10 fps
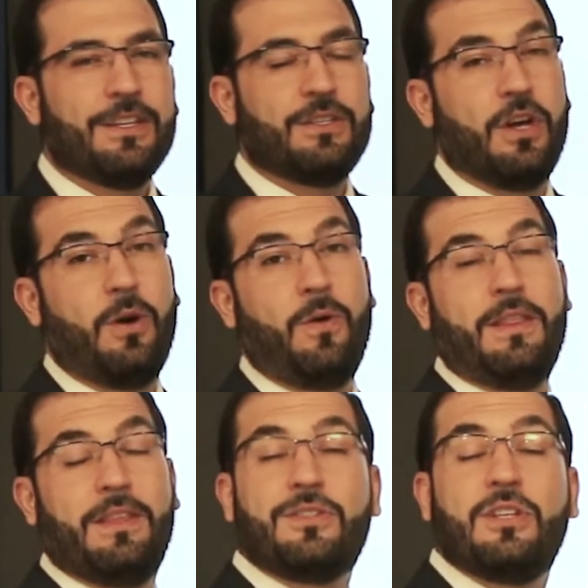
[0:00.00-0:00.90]
So
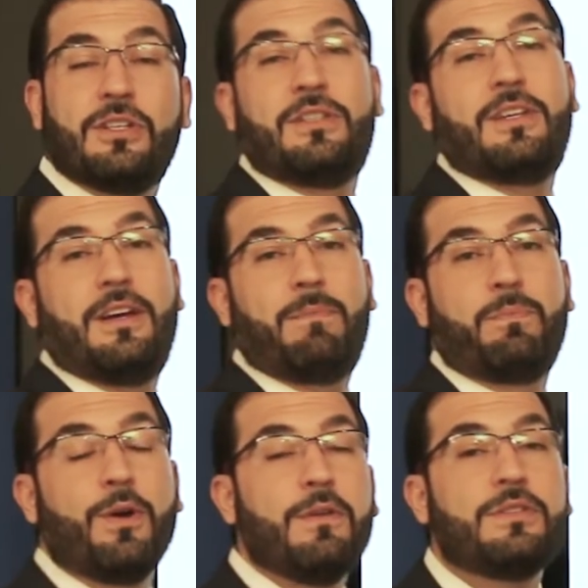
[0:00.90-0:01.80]
this just
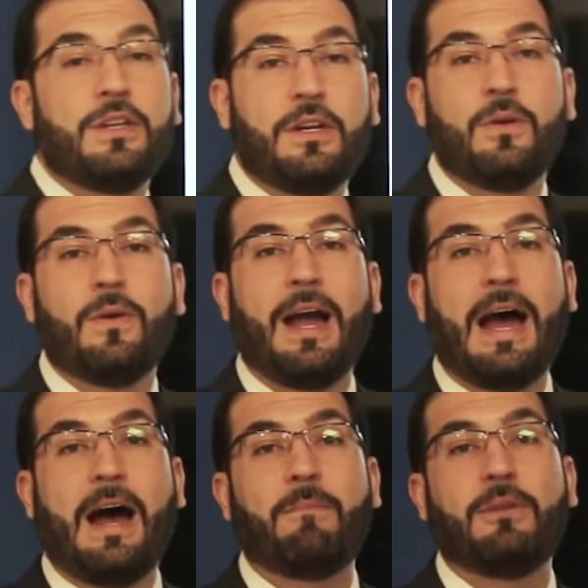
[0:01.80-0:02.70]
proves to you
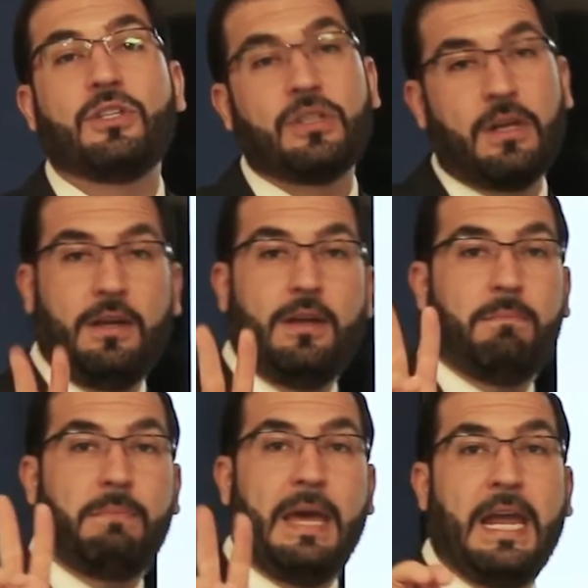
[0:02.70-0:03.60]
how much
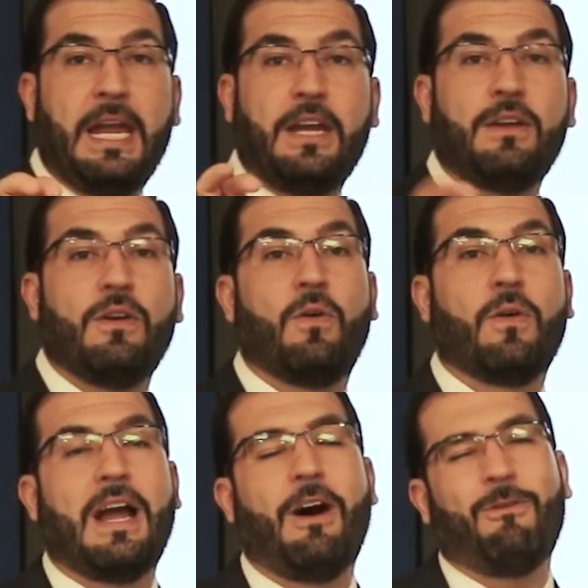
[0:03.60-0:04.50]
pain
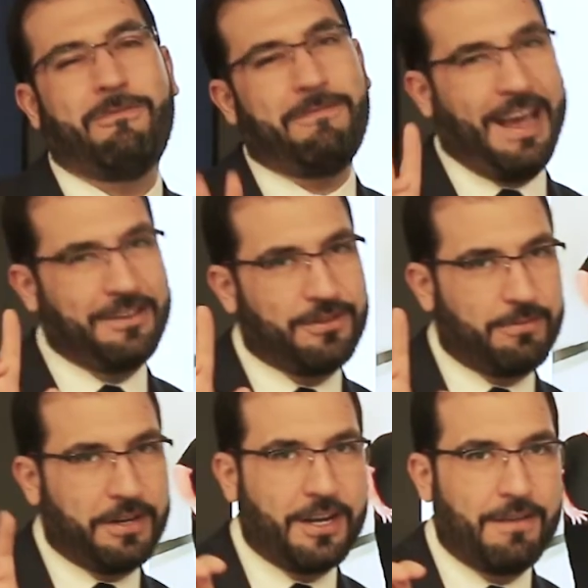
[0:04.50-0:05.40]
or how fast
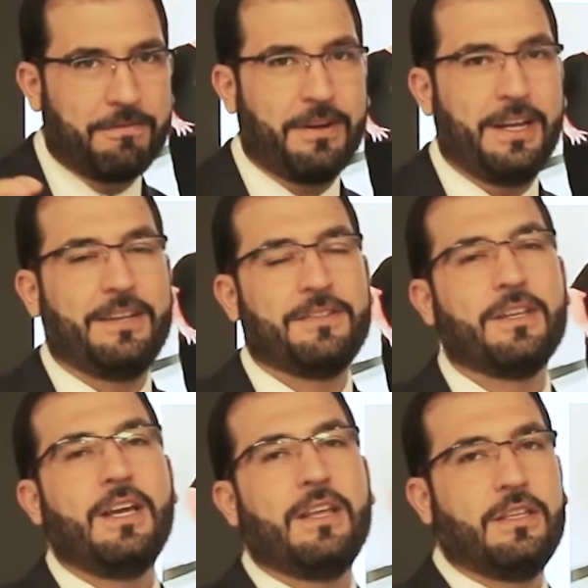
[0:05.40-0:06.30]
your recovery
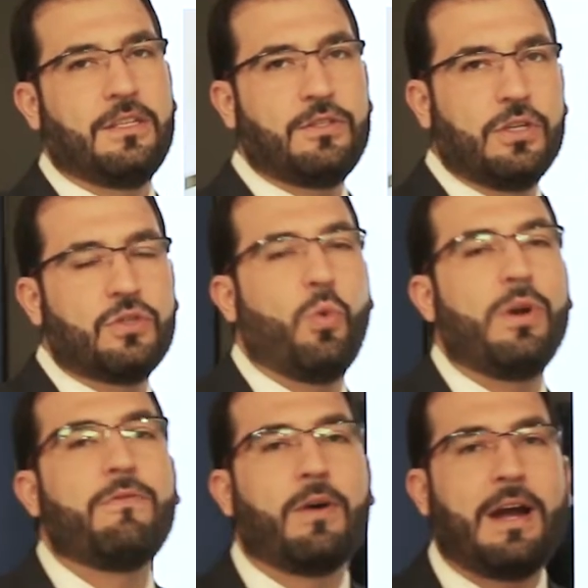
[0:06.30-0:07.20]
is. This is just
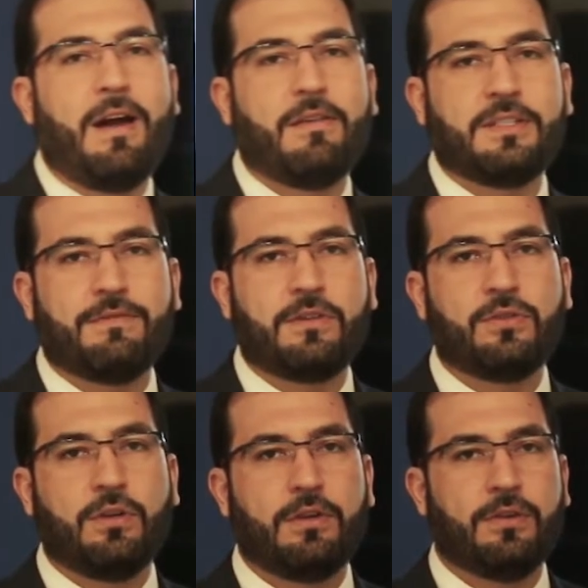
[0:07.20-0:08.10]
24 hours after
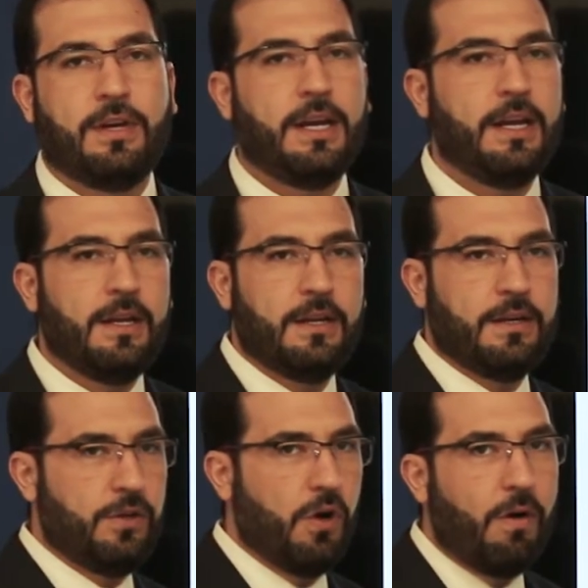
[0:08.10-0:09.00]
surgery,
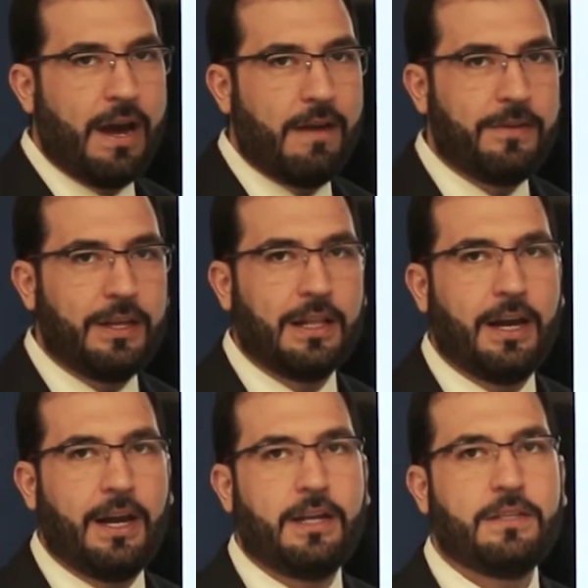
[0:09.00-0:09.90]
no IV
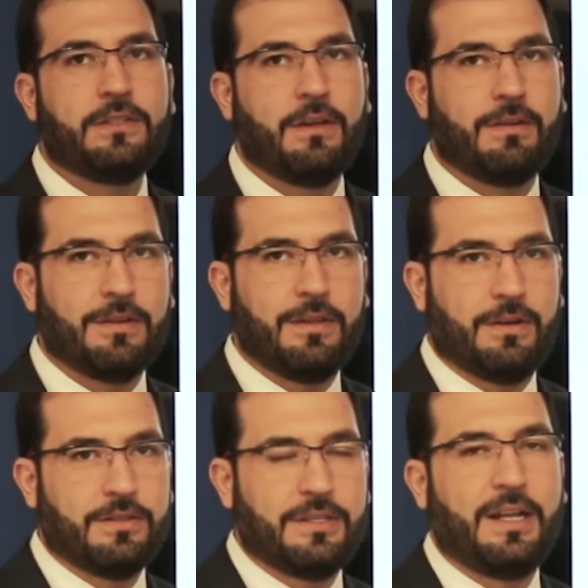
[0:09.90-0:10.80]
lines,
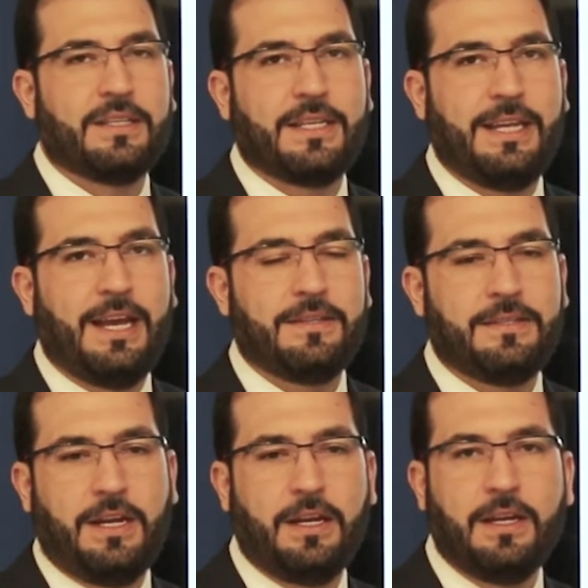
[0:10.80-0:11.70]
they're salsa
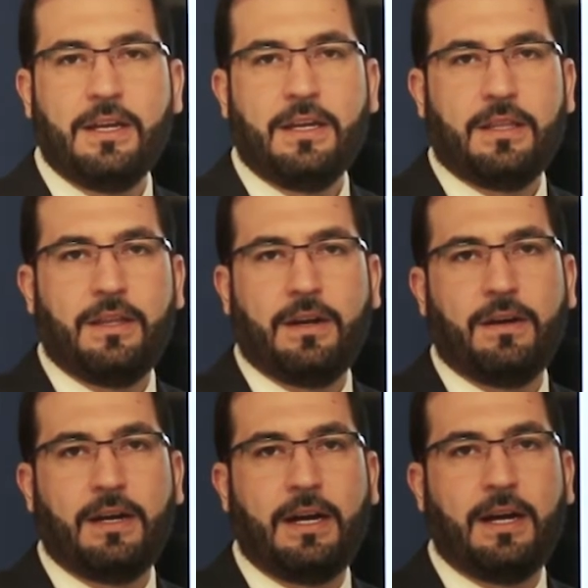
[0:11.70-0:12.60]
dancing,
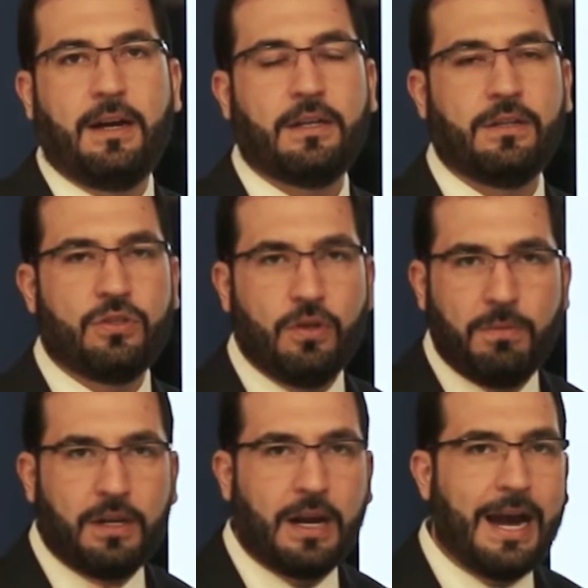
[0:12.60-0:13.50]
they're
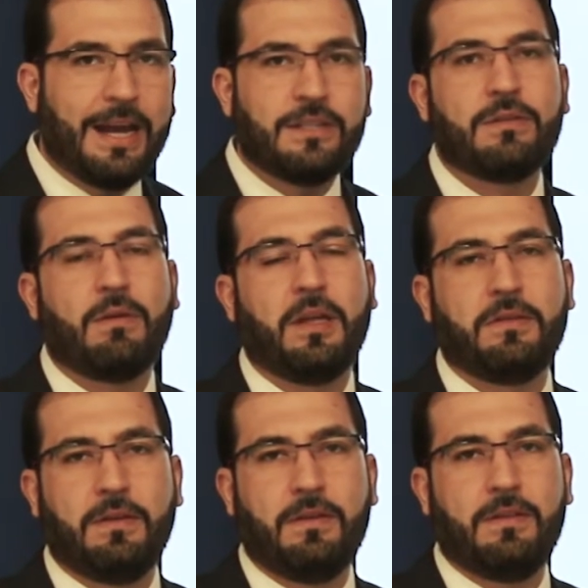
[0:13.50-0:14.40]
consuming ice
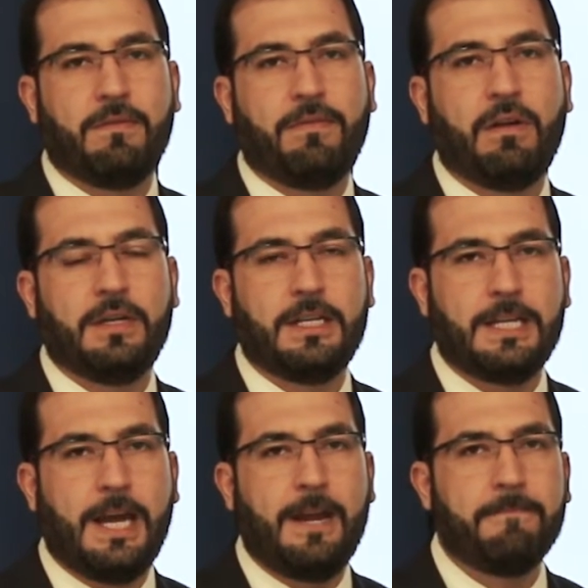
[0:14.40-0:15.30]
throughout the following
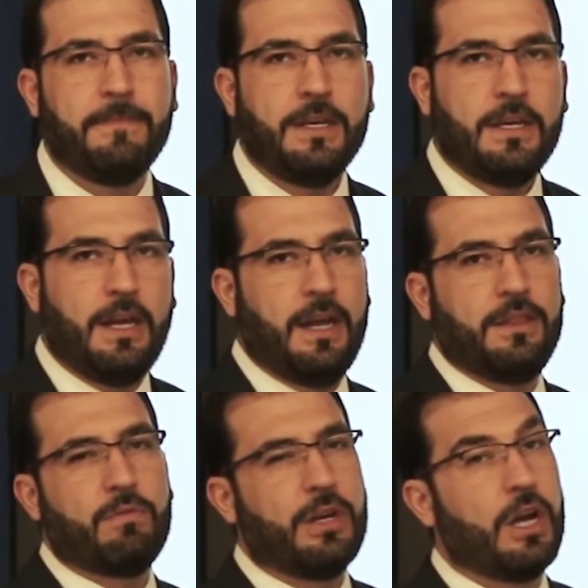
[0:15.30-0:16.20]
day,
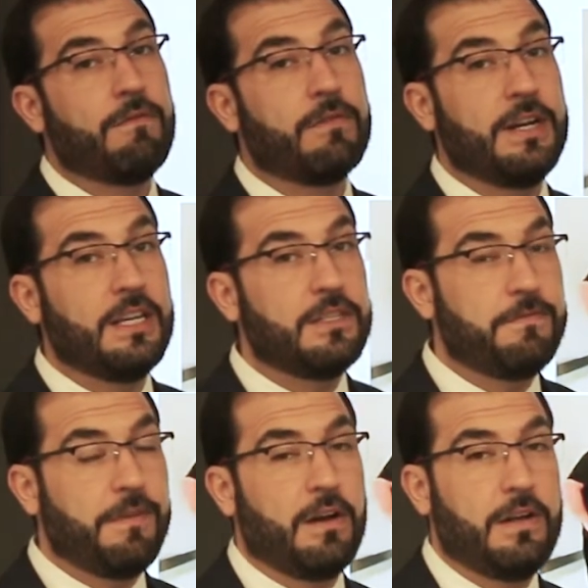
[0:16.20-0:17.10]
and the recovery
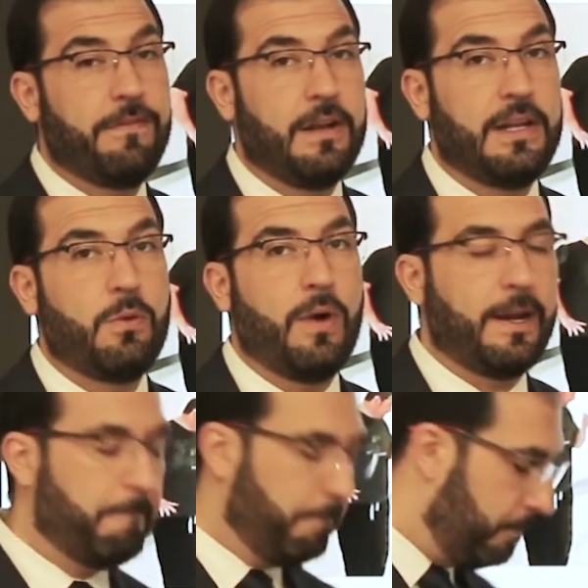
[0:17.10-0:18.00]
is fairly quick.